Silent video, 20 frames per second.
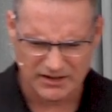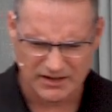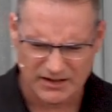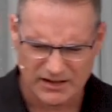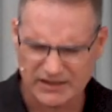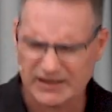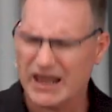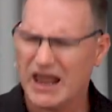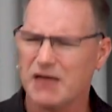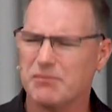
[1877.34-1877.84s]

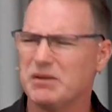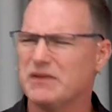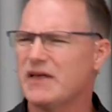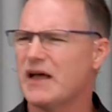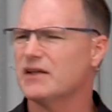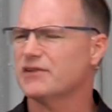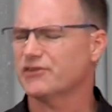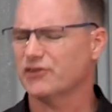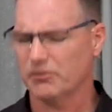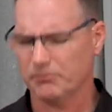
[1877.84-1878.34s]
it can't be
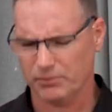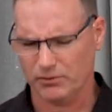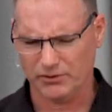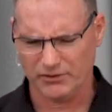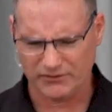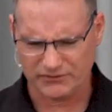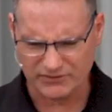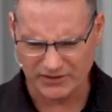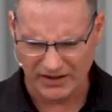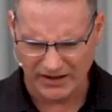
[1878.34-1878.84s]
that simple.
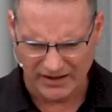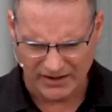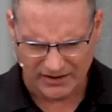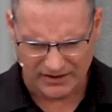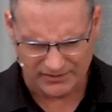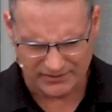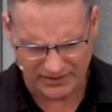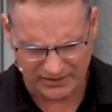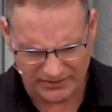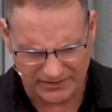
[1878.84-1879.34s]
It's,
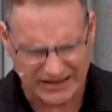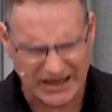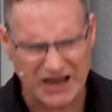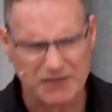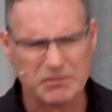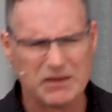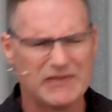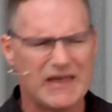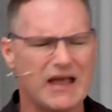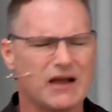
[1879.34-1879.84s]
it, it
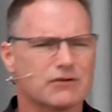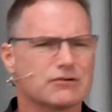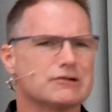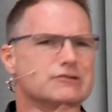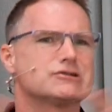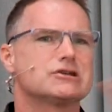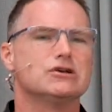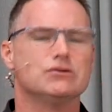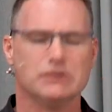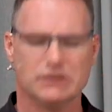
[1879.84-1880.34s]
can't be that
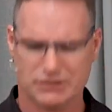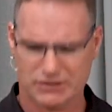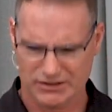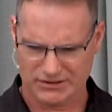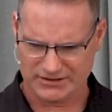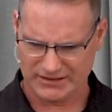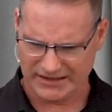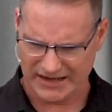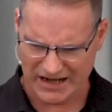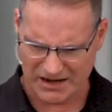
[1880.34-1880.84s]

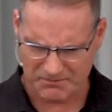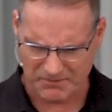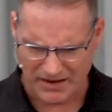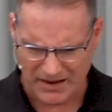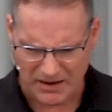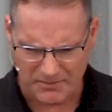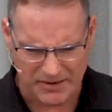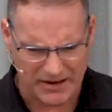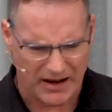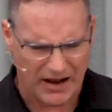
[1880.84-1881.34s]
gratuitous. It can't,
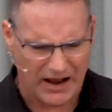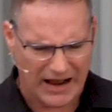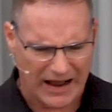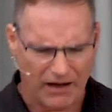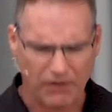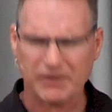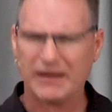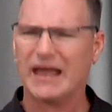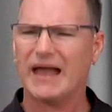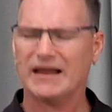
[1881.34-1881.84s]
I mean,
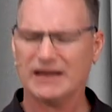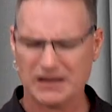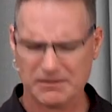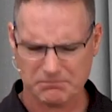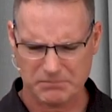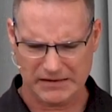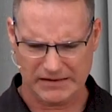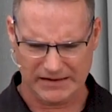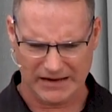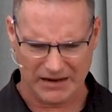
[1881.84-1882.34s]
how can it
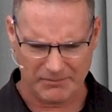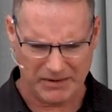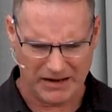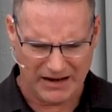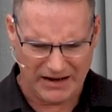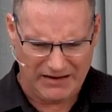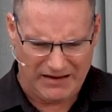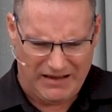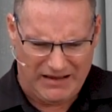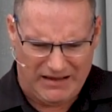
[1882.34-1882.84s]
be? I mean,
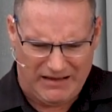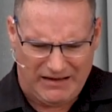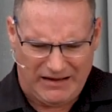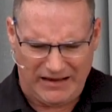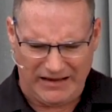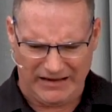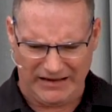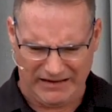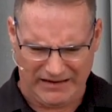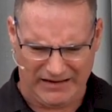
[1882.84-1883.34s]
I,
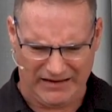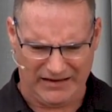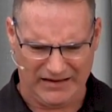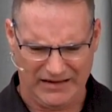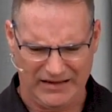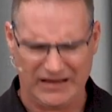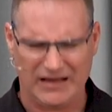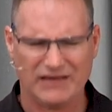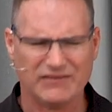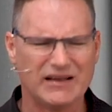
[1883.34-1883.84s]

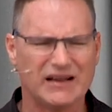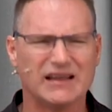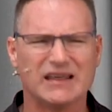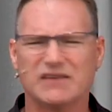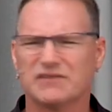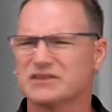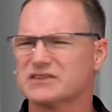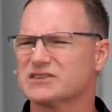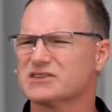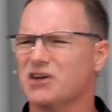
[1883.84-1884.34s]
I've got to
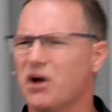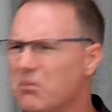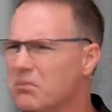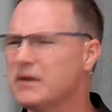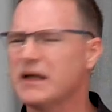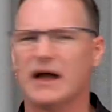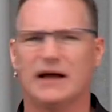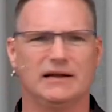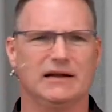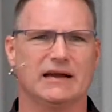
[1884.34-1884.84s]
give some
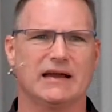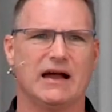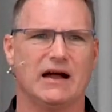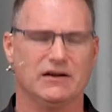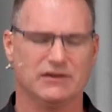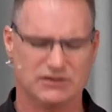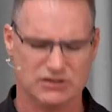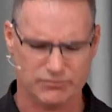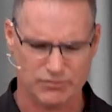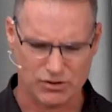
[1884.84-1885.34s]
kind of
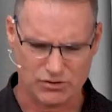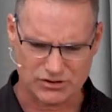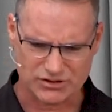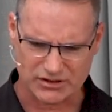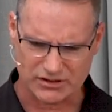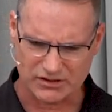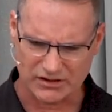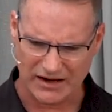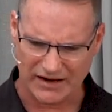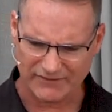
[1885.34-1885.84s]

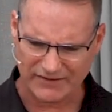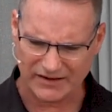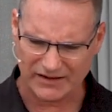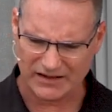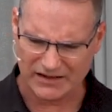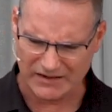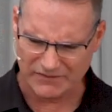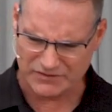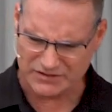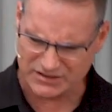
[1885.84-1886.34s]
contribution. I've got to
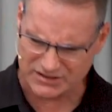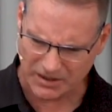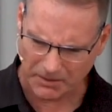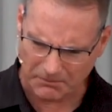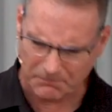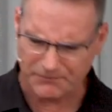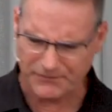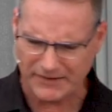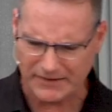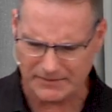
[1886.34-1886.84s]
give
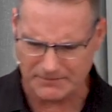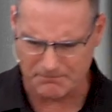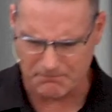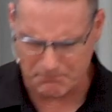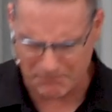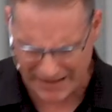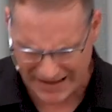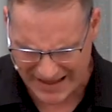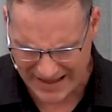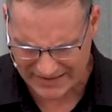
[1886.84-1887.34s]
something
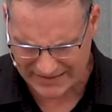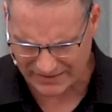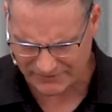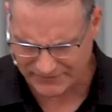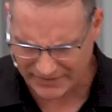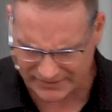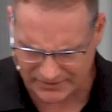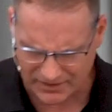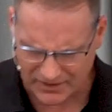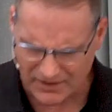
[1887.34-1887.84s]
back. I've
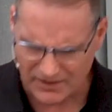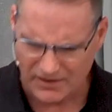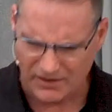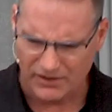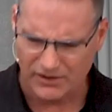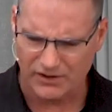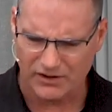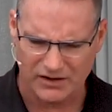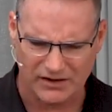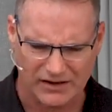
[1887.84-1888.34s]
got to,
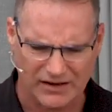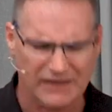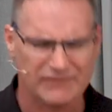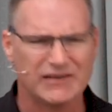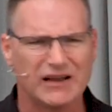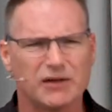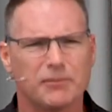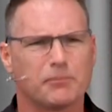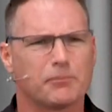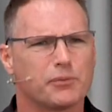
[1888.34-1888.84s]
I've
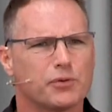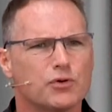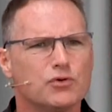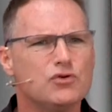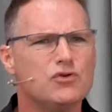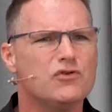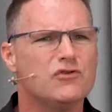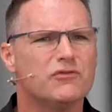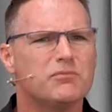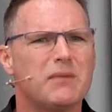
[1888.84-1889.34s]
got to
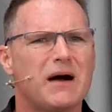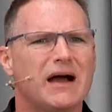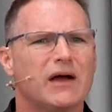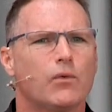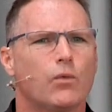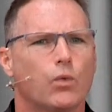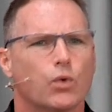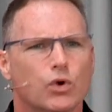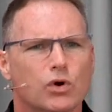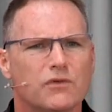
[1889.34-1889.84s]
prove my
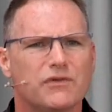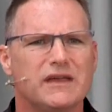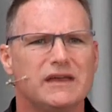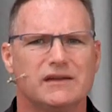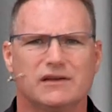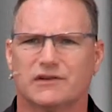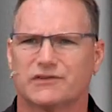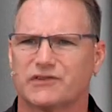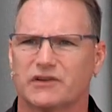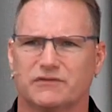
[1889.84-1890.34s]

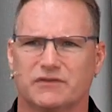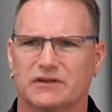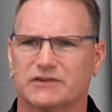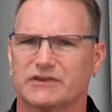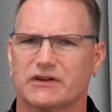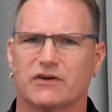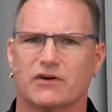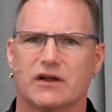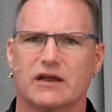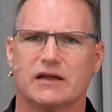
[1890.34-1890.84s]
worthiness of this
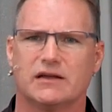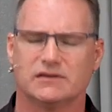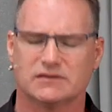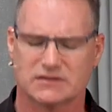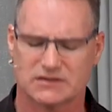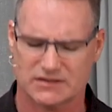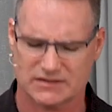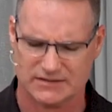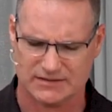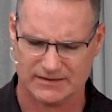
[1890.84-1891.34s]

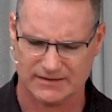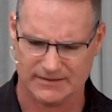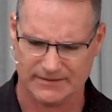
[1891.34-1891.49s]
grace.